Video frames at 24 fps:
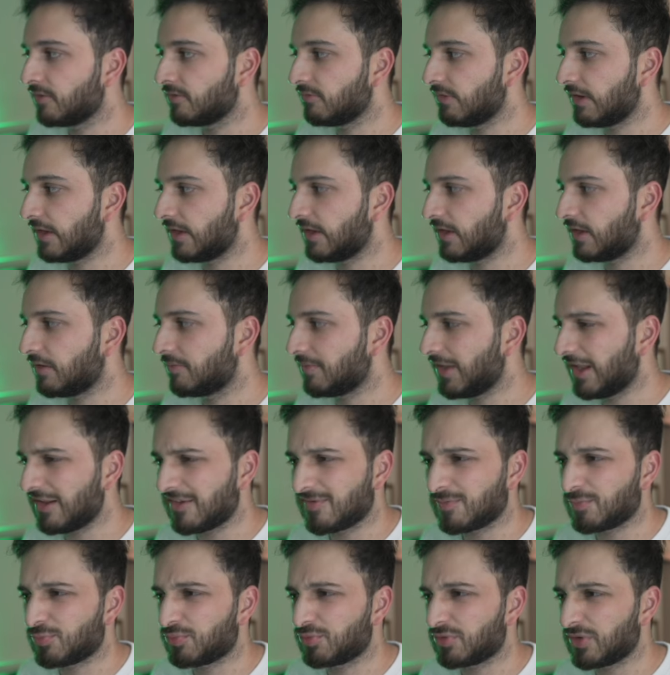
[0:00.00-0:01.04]
That's
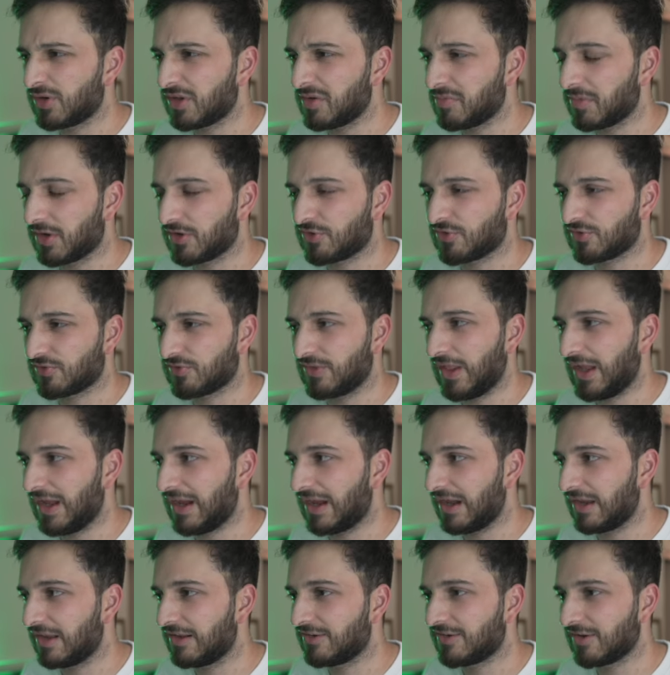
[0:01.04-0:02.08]
pretty much
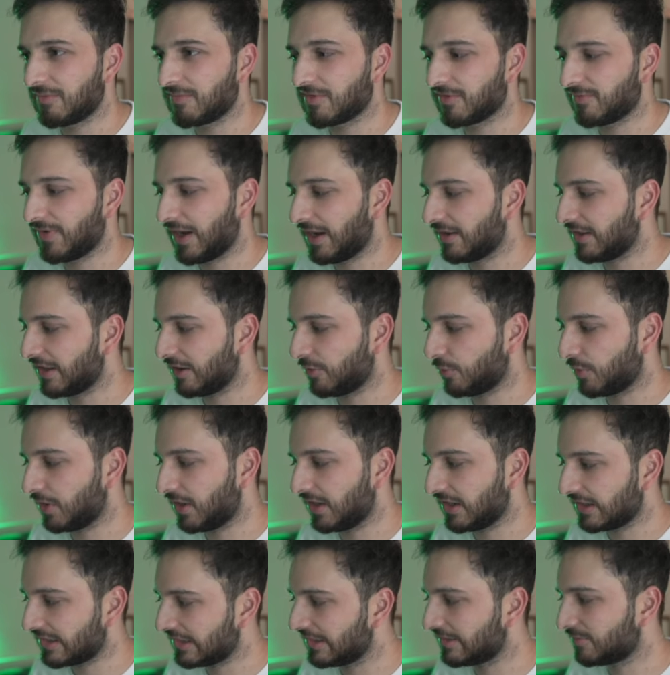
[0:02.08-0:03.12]
that in terms of how that
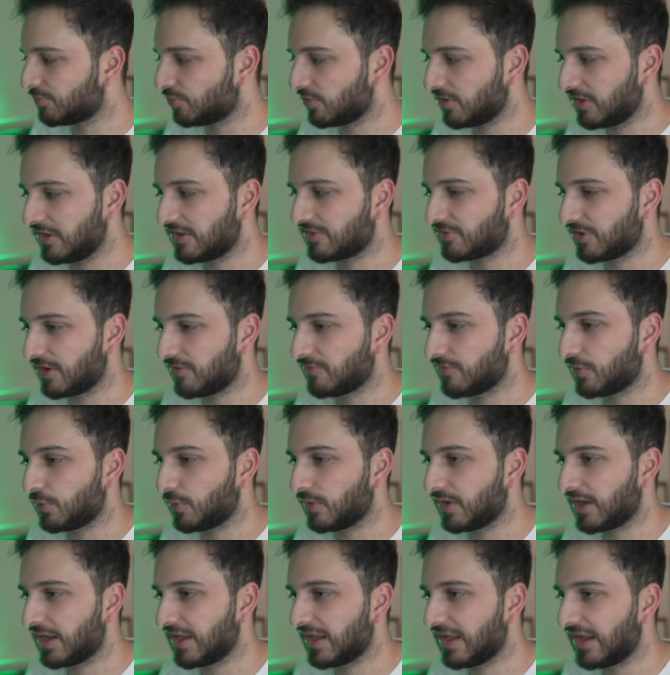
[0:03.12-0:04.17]
works. It's pretty
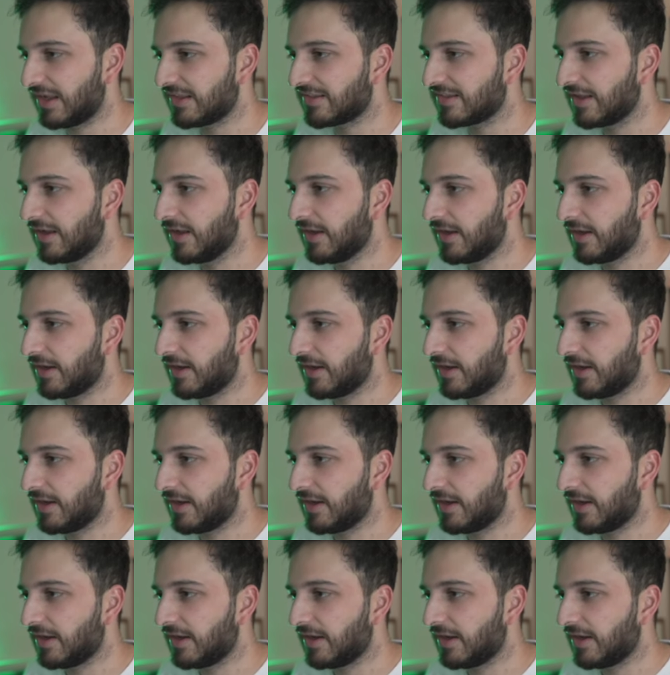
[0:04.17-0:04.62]
straightforward, I guess.